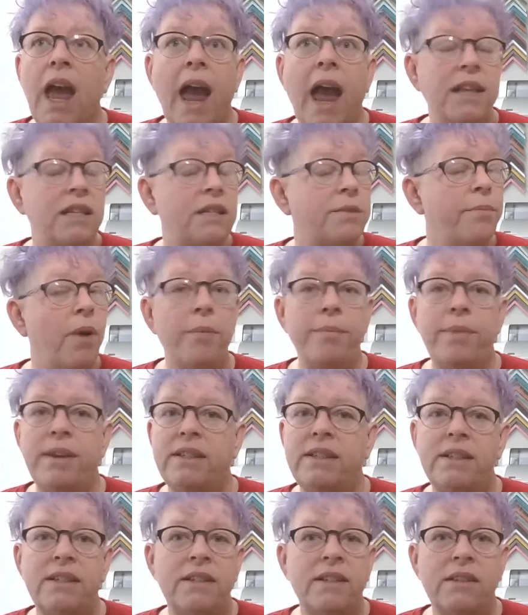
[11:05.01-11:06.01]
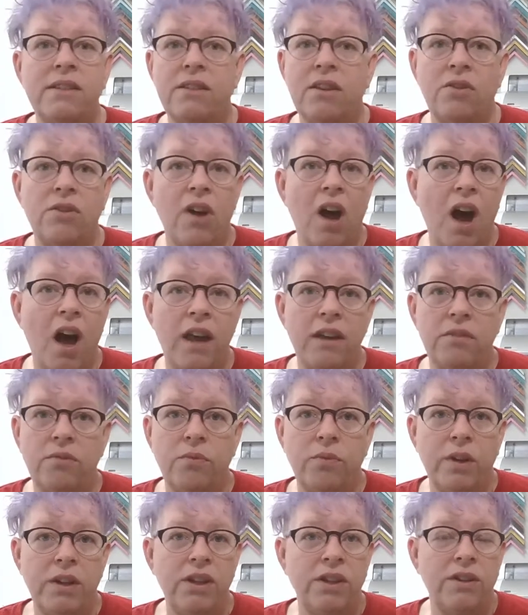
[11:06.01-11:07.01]
And small businesses are not
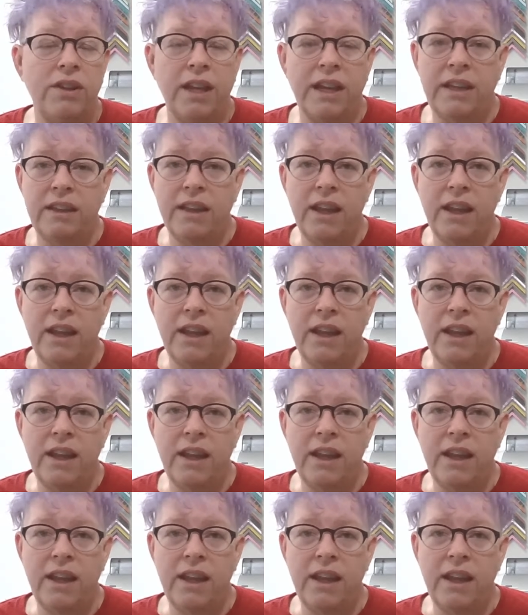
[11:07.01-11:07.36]
what you think